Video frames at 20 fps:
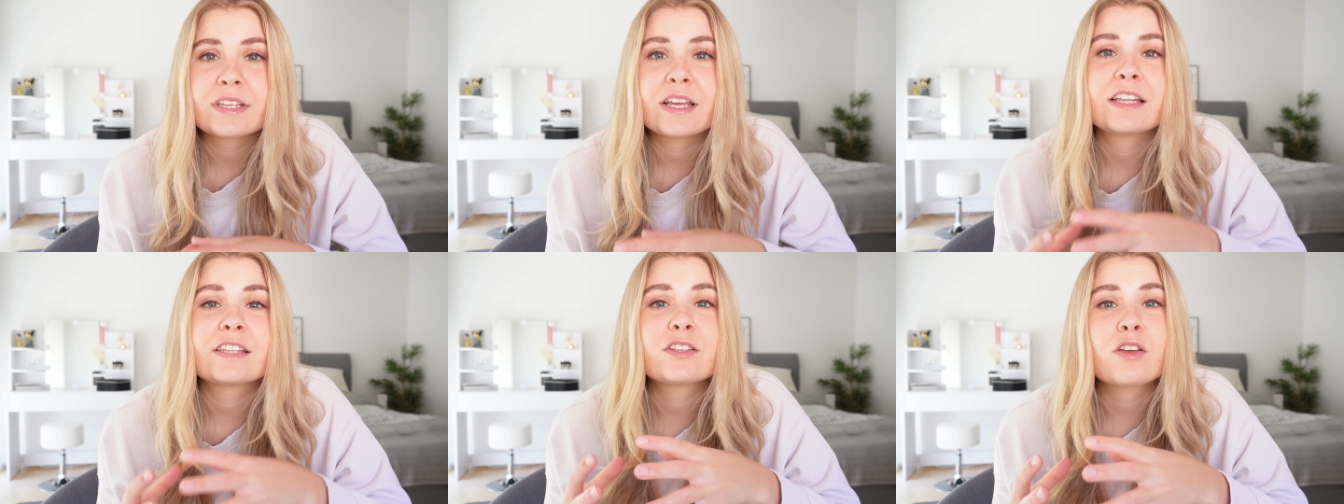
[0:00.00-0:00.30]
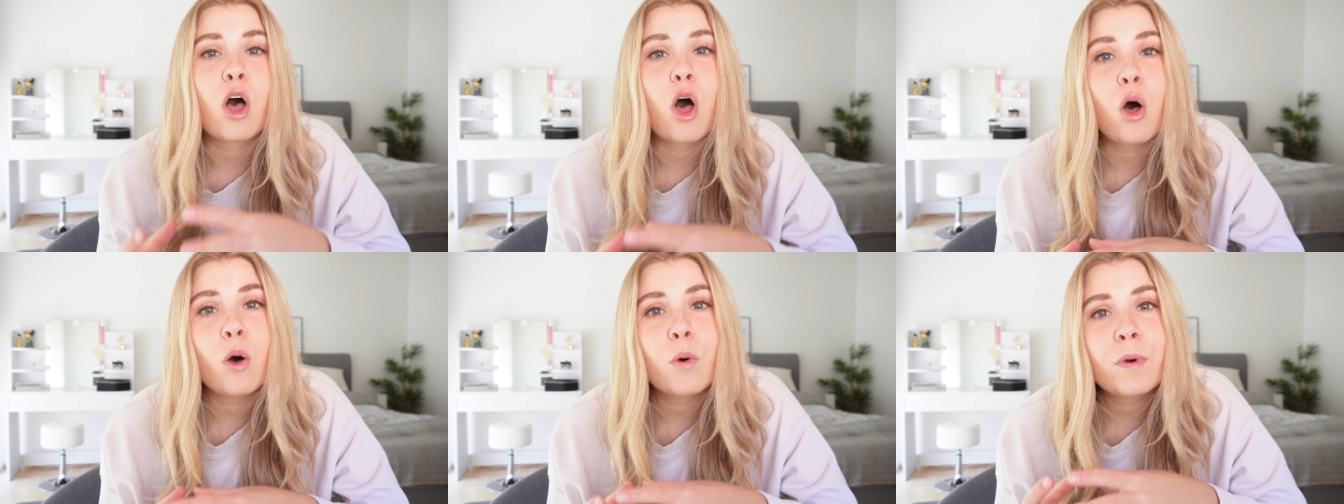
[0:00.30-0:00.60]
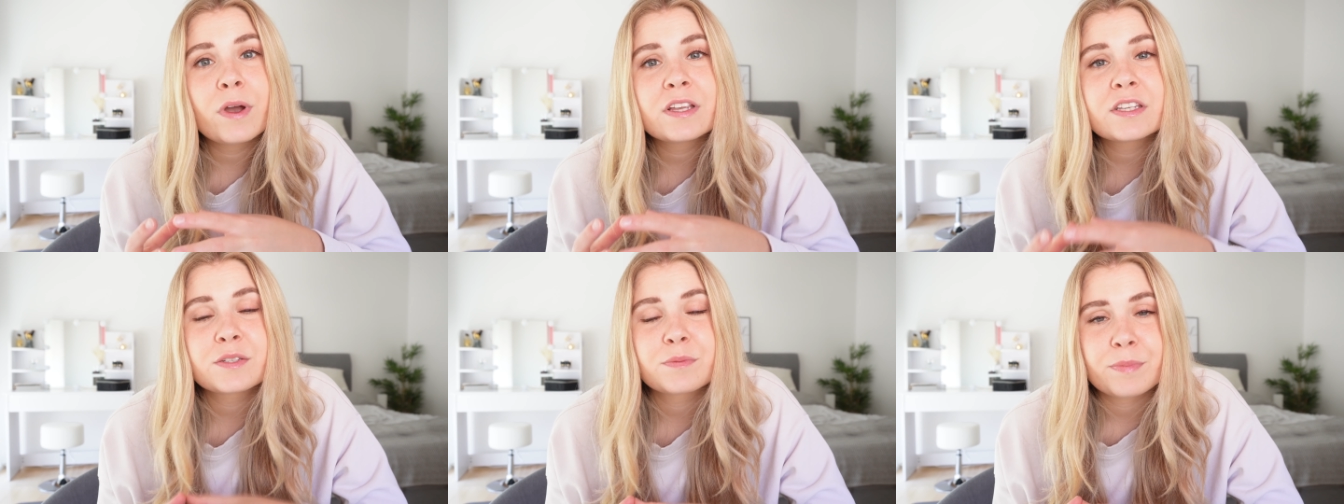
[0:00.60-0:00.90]
it's
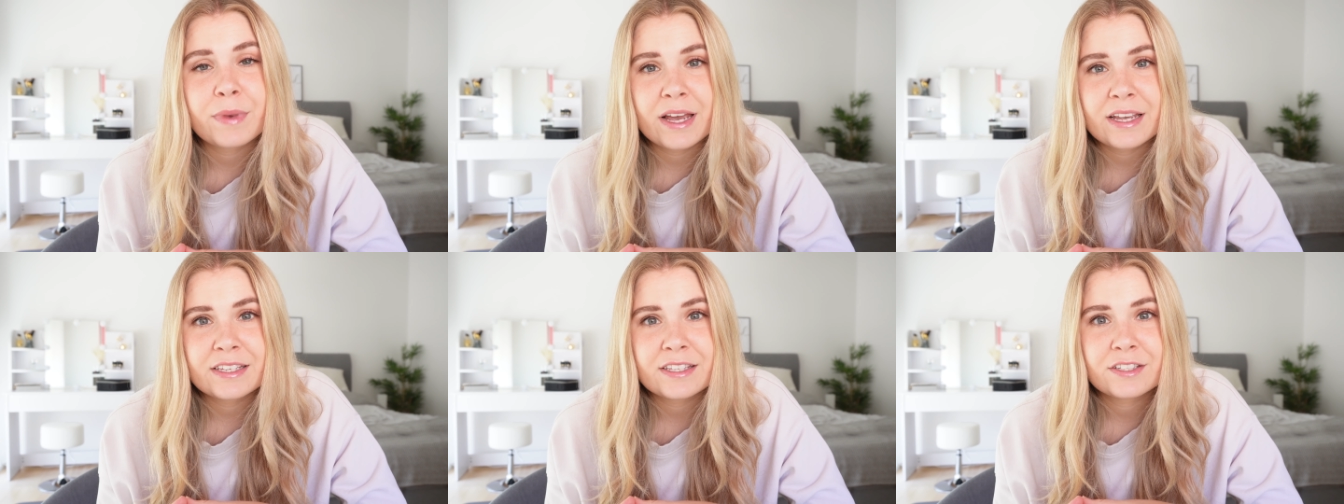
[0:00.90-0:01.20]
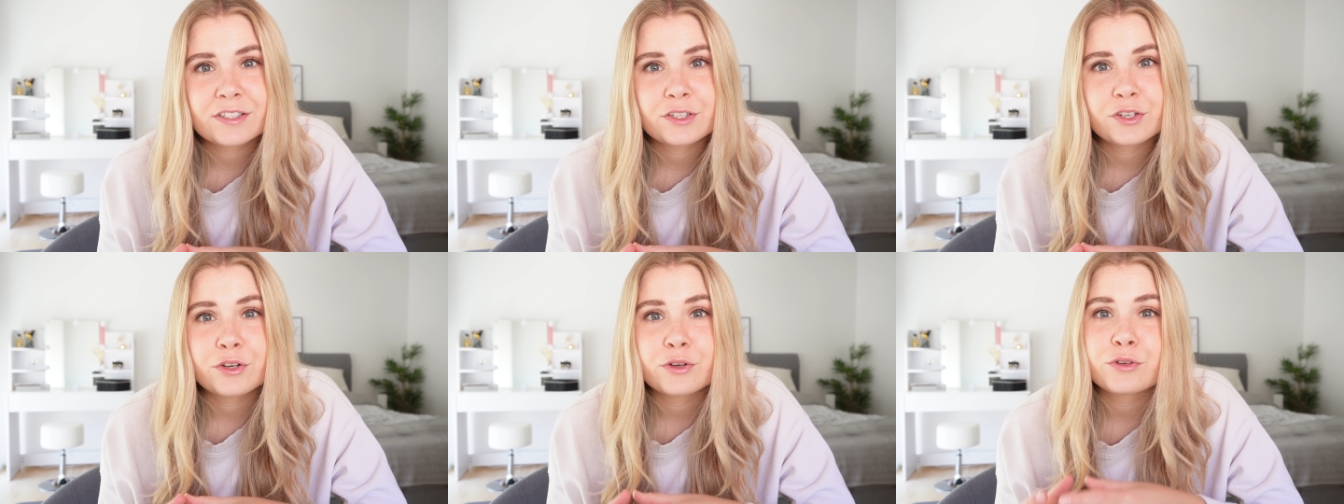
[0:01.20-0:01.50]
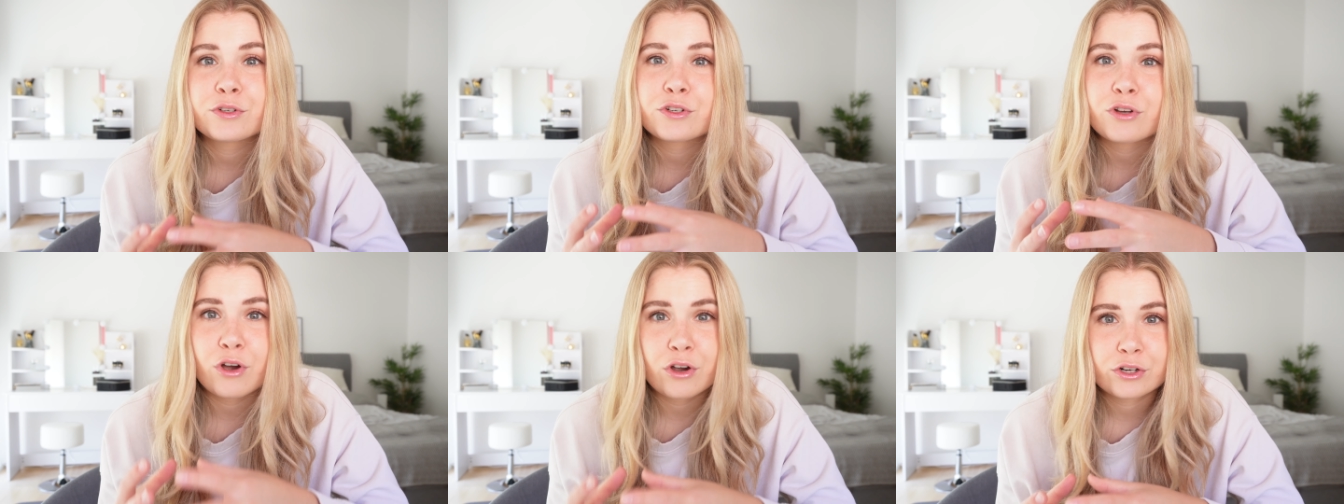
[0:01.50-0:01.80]
always best
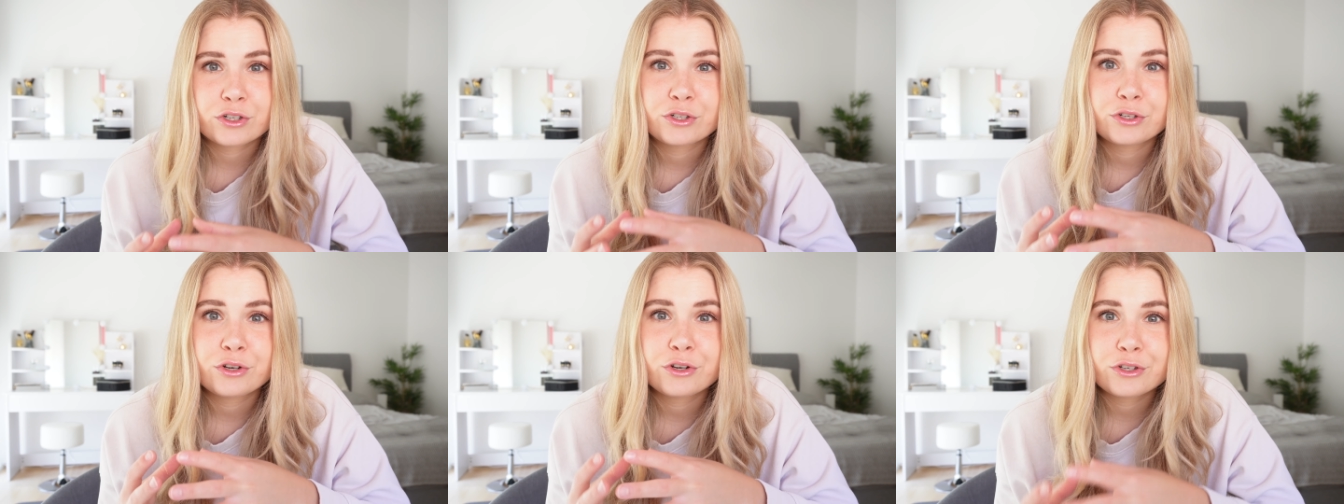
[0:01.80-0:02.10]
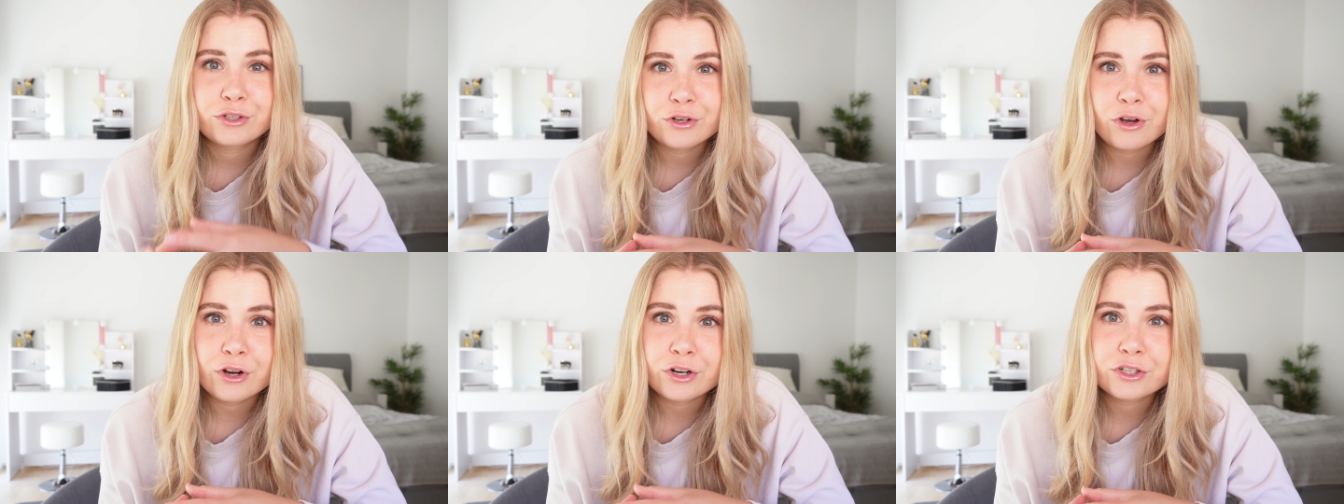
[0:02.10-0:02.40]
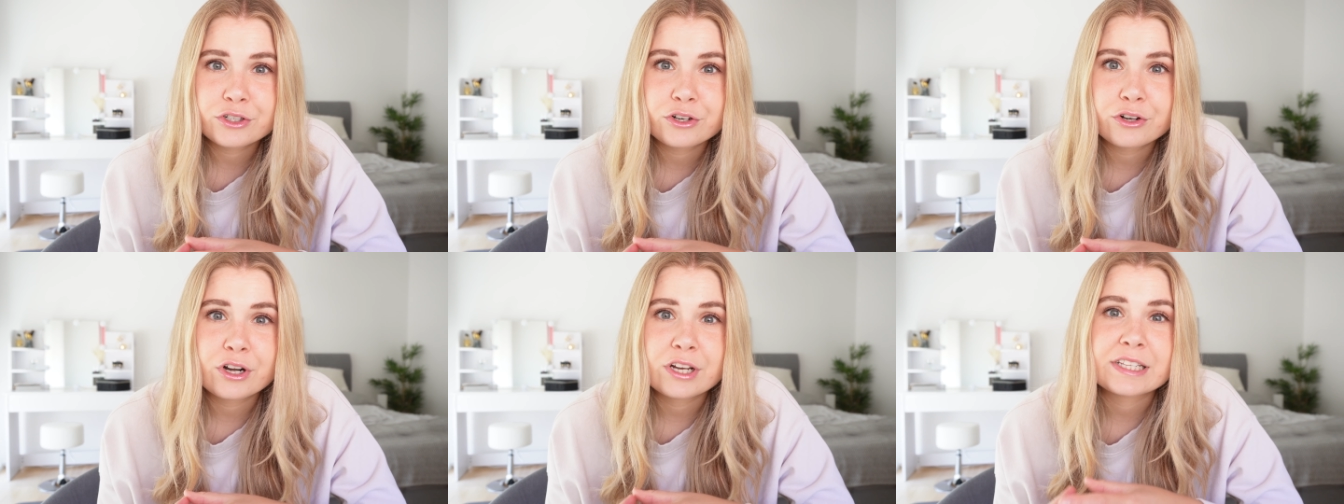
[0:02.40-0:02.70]
to talk to your
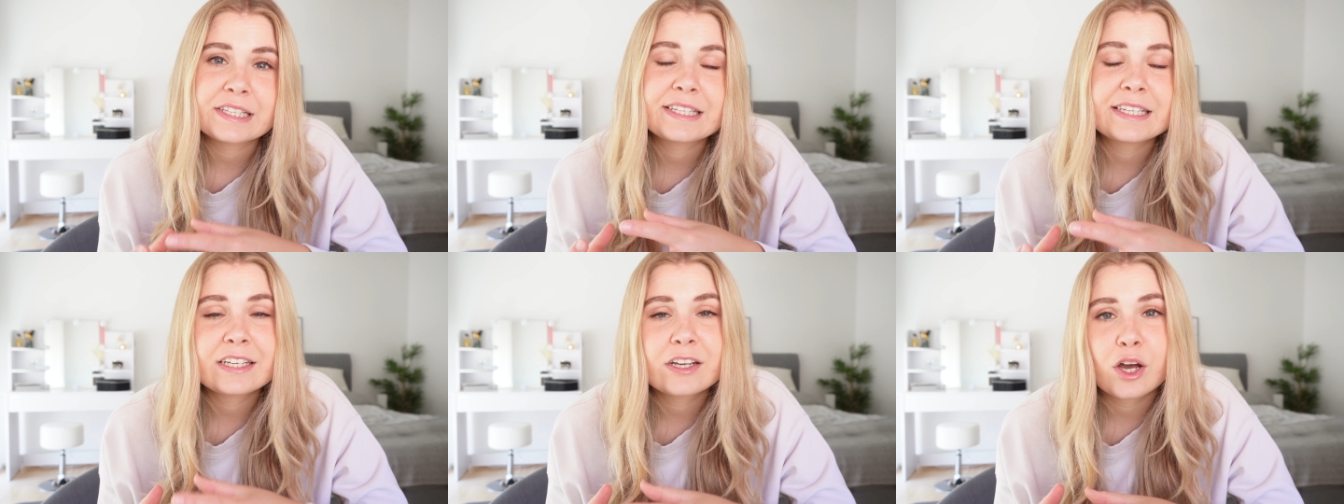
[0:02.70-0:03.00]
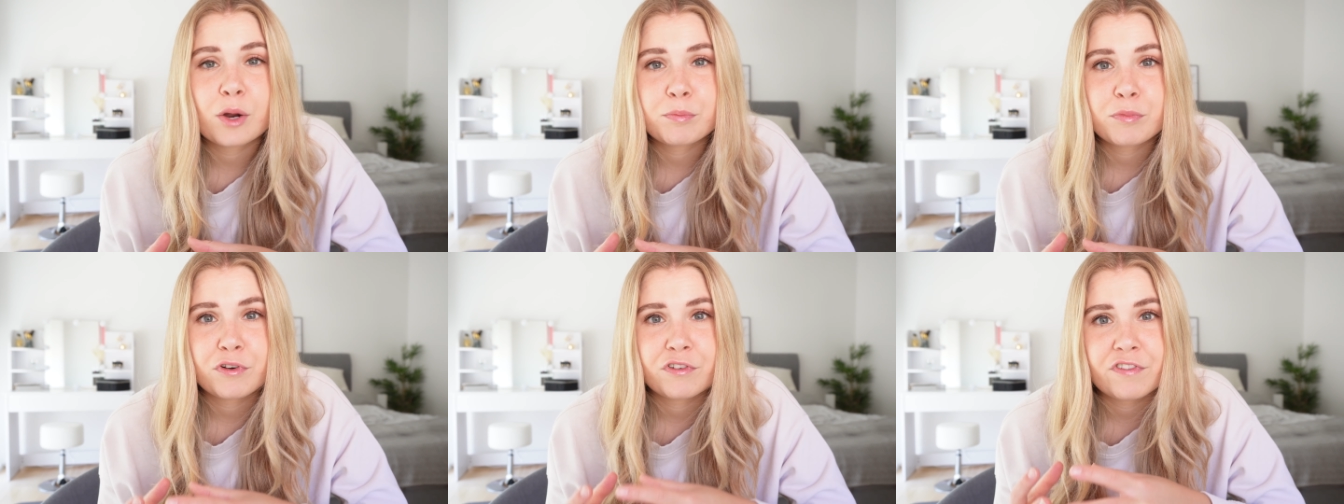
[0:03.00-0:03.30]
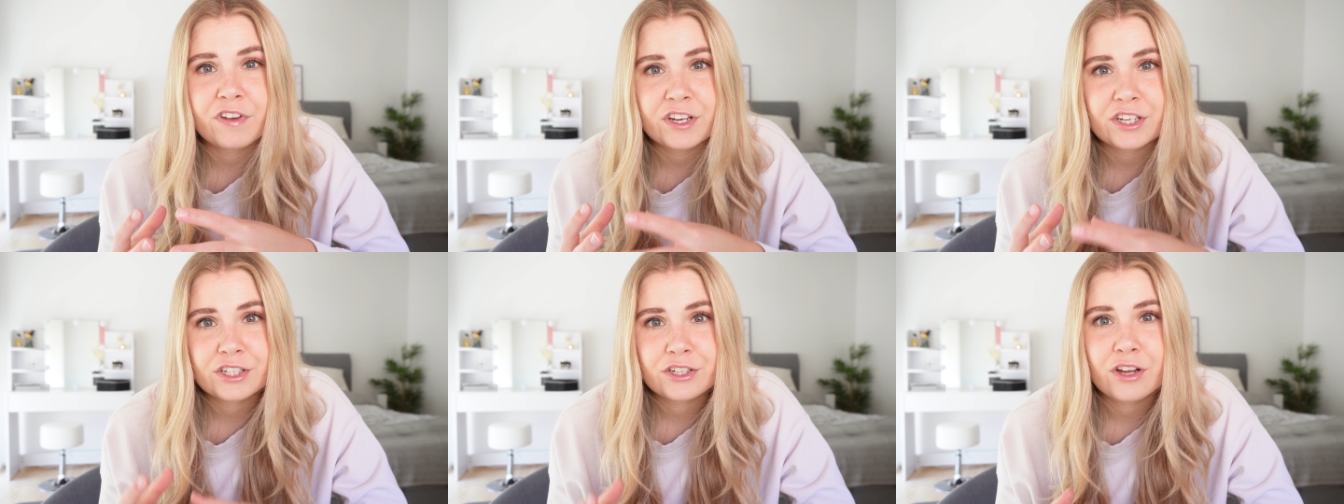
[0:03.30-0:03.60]
doctor and seek out
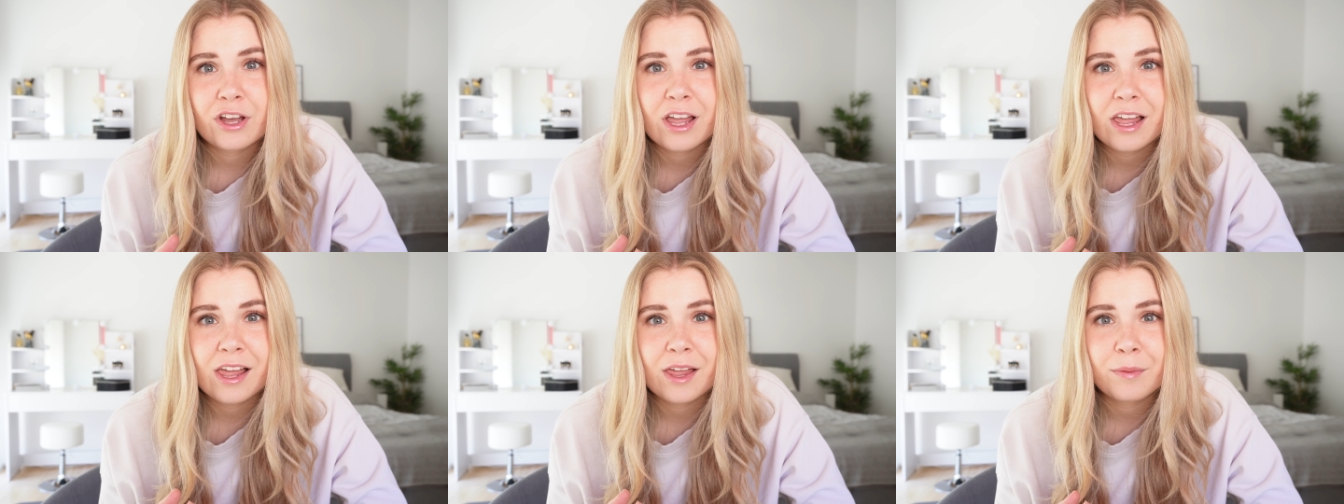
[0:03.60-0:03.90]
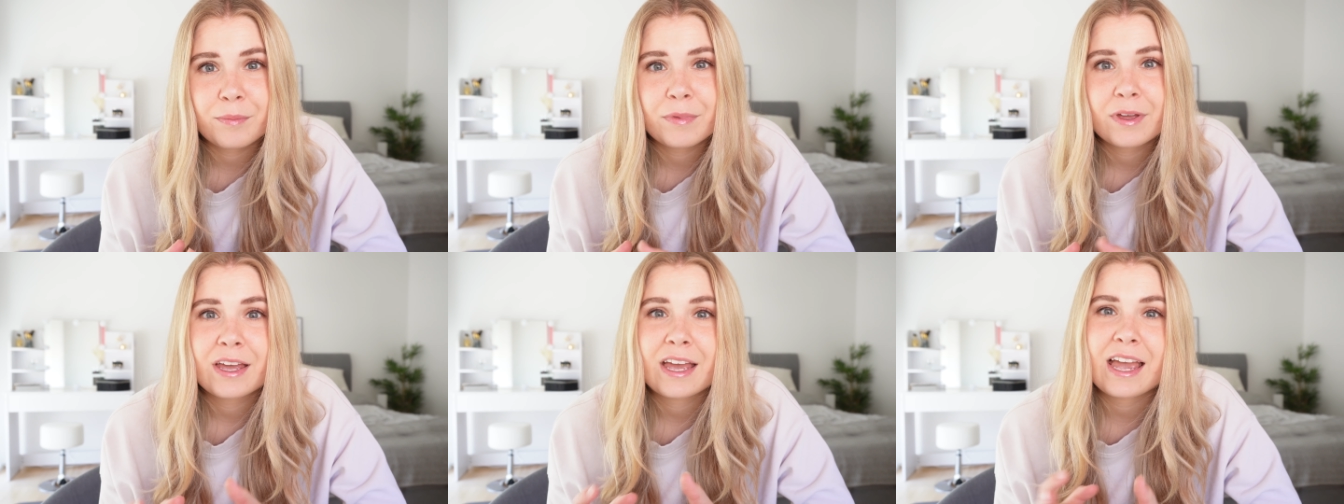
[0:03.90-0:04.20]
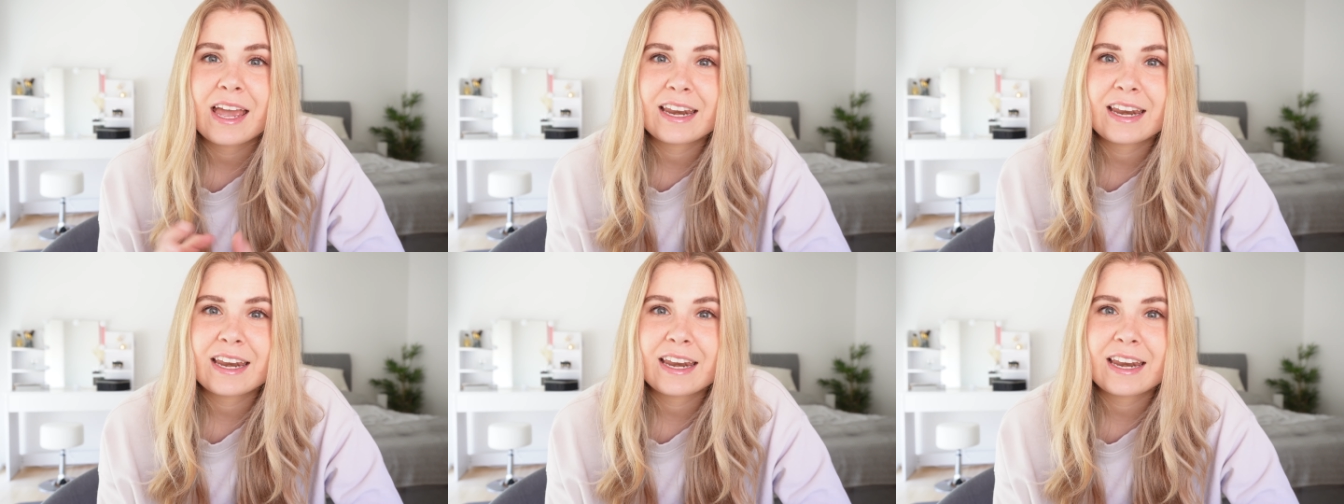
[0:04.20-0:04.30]
professional help.